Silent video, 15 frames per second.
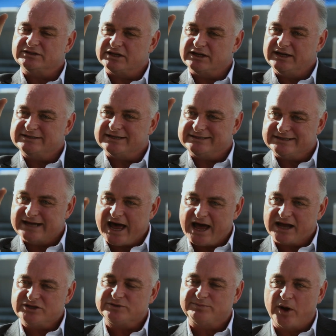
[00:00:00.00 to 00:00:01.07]
is, a, is a
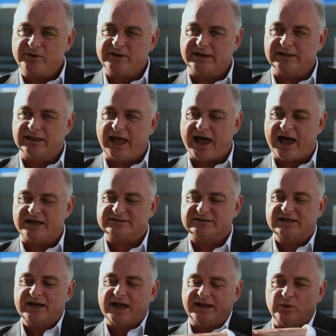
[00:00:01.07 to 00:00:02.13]
dark, smoky
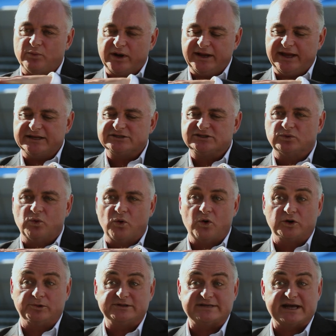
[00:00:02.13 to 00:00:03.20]
glass, and then when it hits the
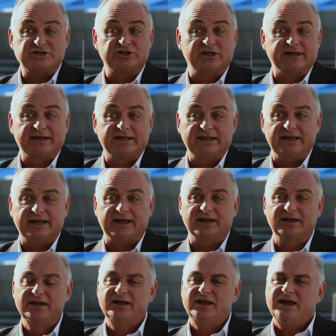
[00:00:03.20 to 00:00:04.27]
water, it's actually
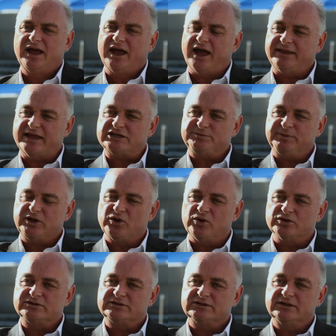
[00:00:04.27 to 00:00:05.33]
clear. And that's
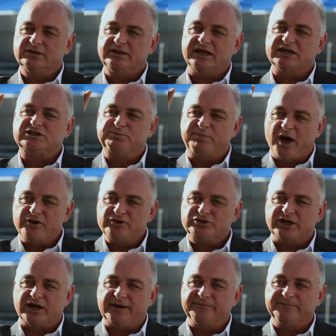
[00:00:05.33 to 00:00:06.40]
because the
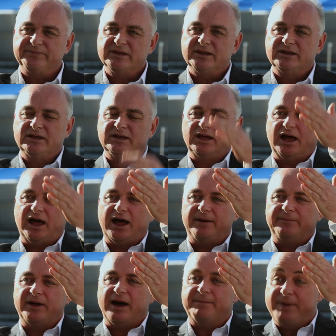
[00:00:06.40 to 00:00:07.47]
exposure
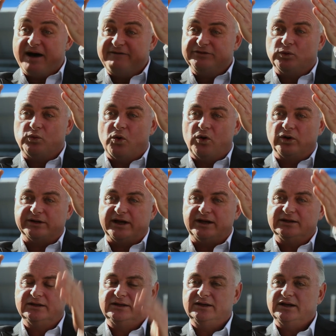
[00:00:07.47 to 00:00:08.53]
um, above the
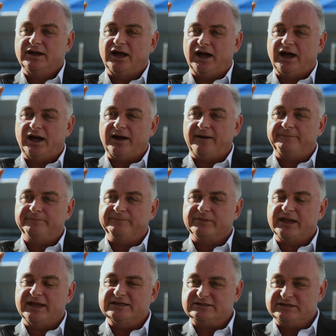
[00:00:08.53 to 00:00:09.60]
water
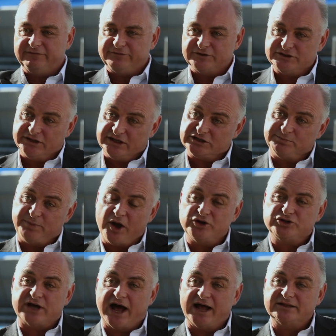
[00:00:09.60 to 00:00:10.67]
um, is different to the
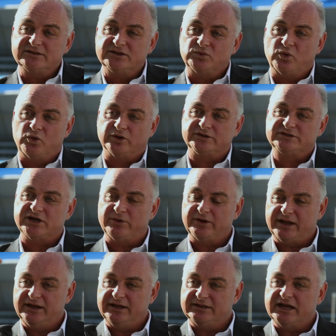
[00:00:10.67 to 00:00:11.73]
exposure under the water.
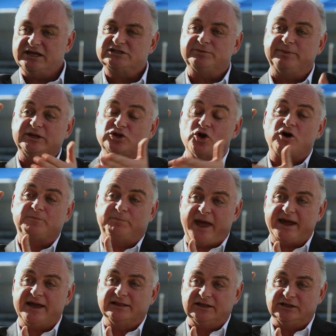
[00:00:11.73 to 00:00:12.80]
So it, it needs to be knocked
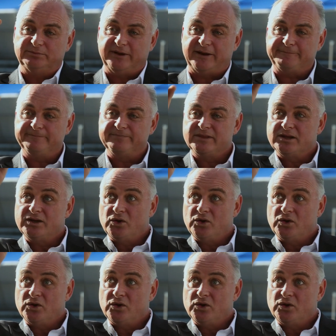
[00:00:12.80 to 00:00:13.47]
back a little bit